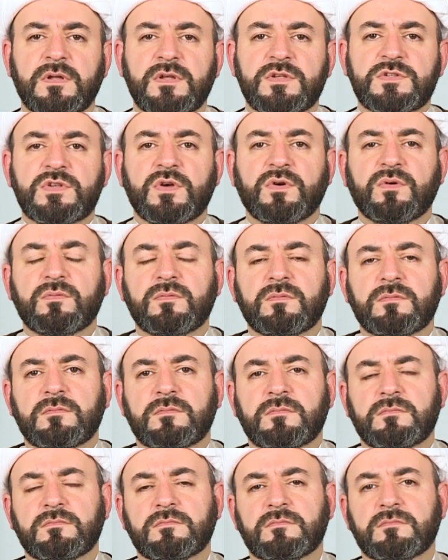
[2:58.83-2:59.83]
So
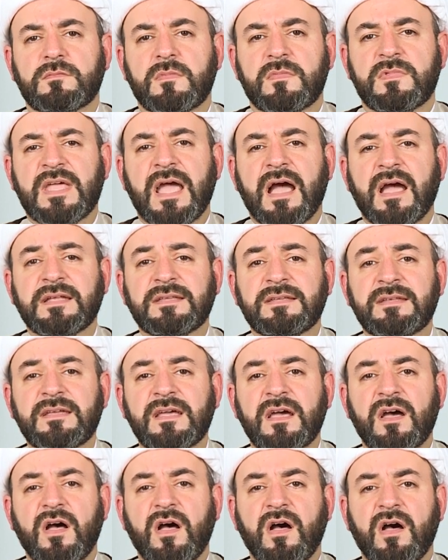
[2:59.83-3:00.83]
the idea